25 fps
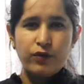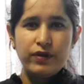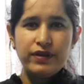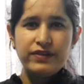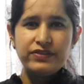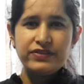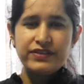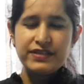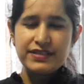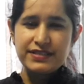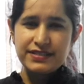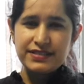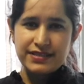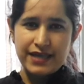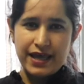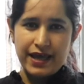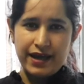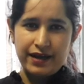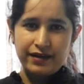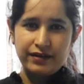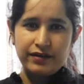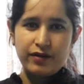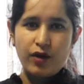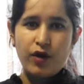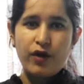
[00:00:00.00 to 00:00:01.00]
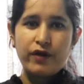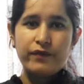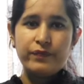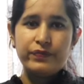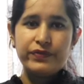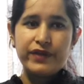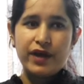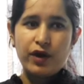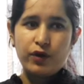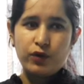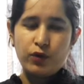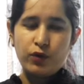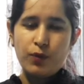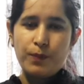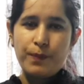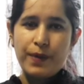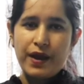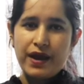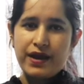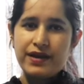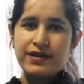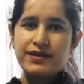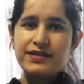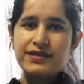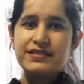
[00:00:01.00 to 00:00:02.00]
In this act, the
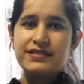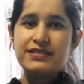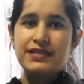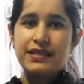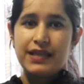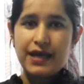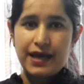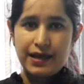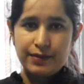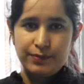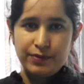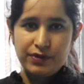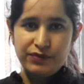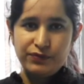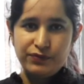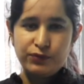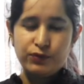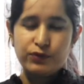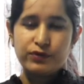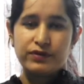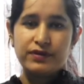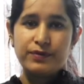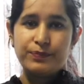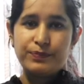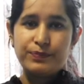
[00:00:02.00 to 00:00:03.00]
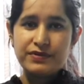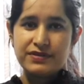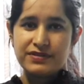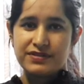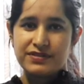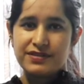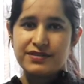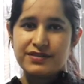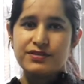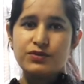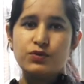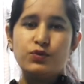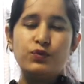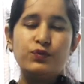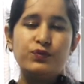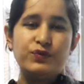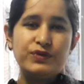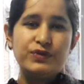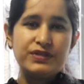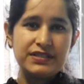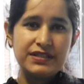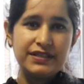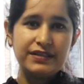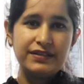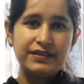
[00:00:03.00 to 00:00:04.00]
occupier is liable for the persons who
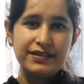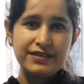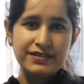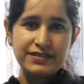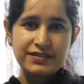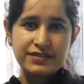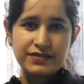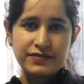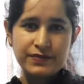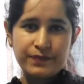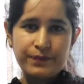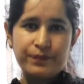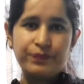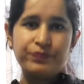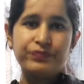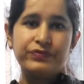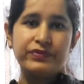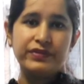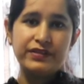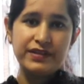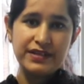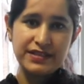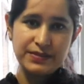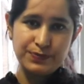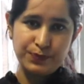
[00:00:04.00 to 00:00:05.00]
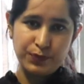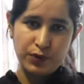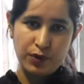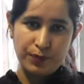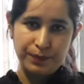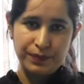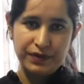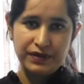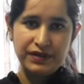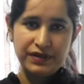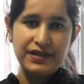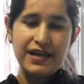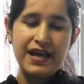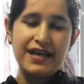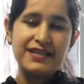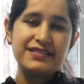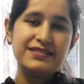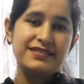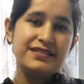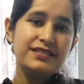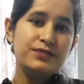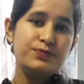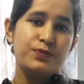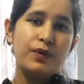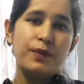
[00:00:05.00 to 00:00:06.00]
visit this property,
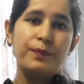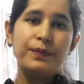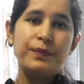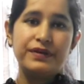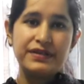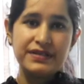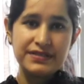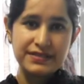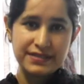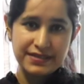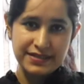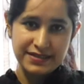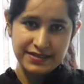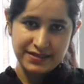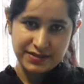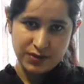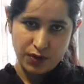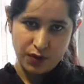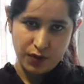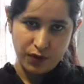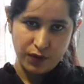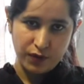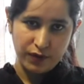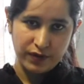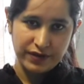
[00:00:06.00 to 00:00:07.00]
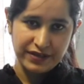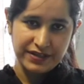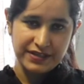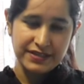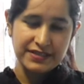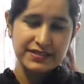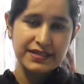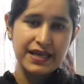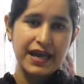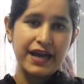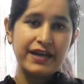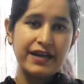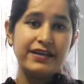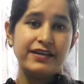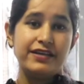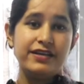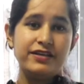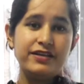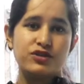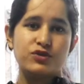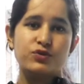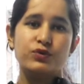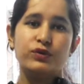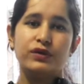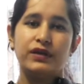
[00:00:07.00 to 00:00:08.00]
as this property is his, and
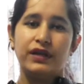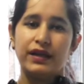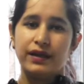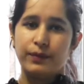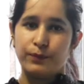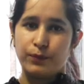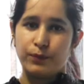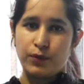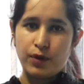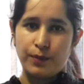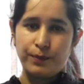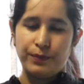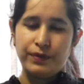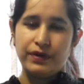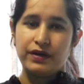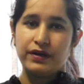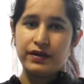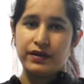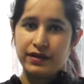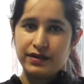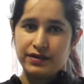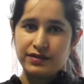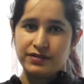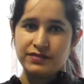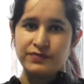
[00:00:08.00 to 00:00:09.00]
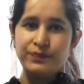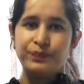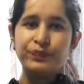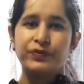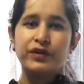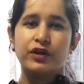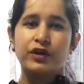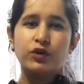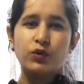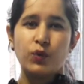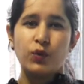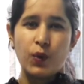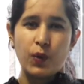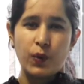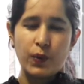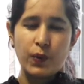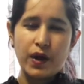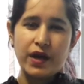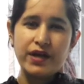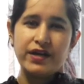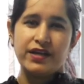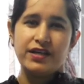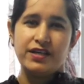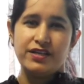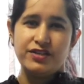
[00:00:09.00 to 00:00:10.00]
he should take proper care to
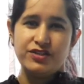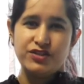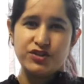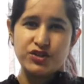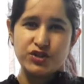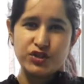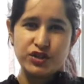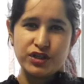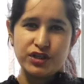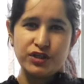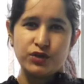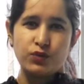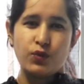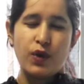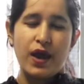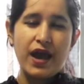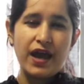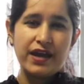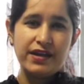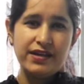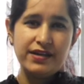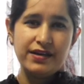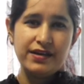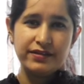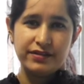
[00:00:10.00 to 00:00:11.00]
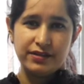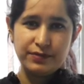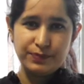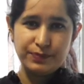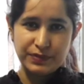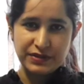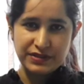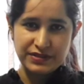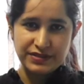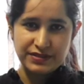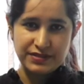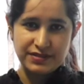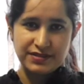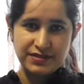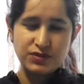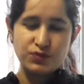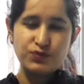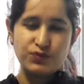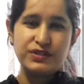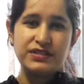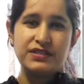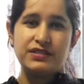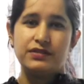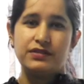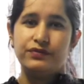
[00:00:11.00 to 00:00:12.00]
avoid injury to any other persons
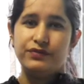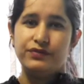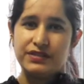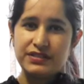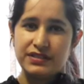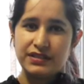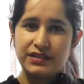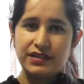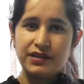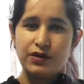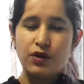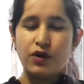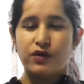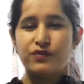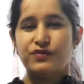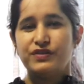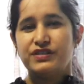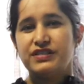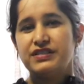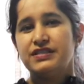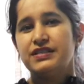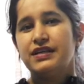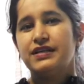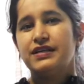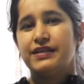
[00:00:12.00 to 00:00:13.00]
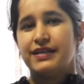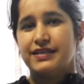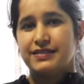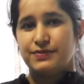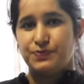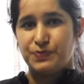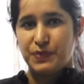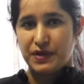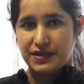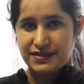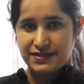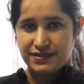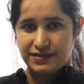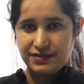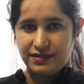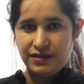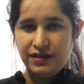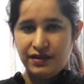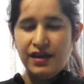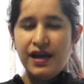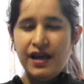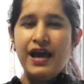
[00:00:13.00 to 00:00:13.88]
which is visiting or which is a trespasser.